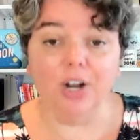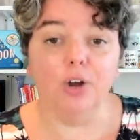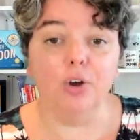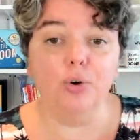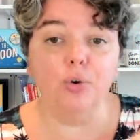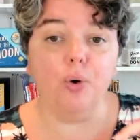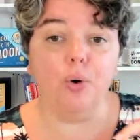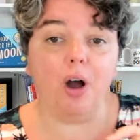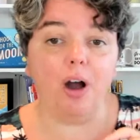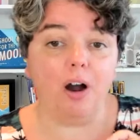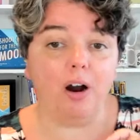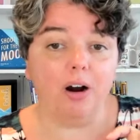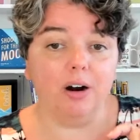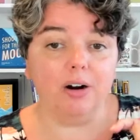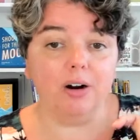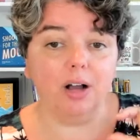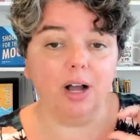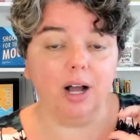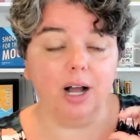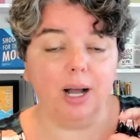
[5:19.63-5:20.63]
who
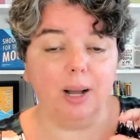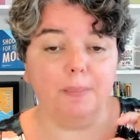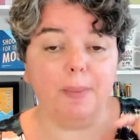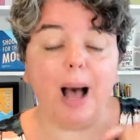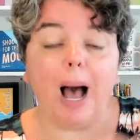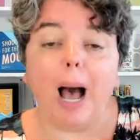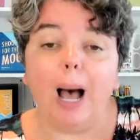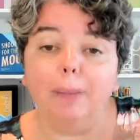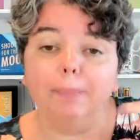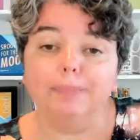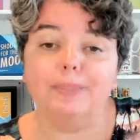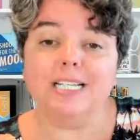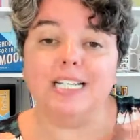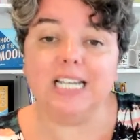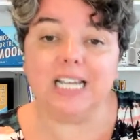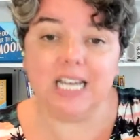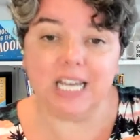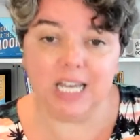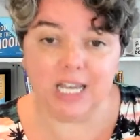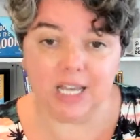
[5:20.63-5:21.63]
are
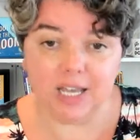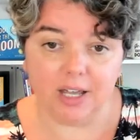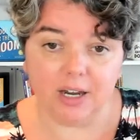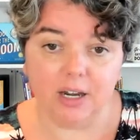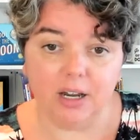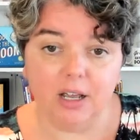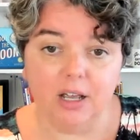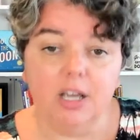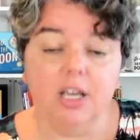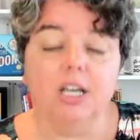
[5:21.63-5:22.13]
opting in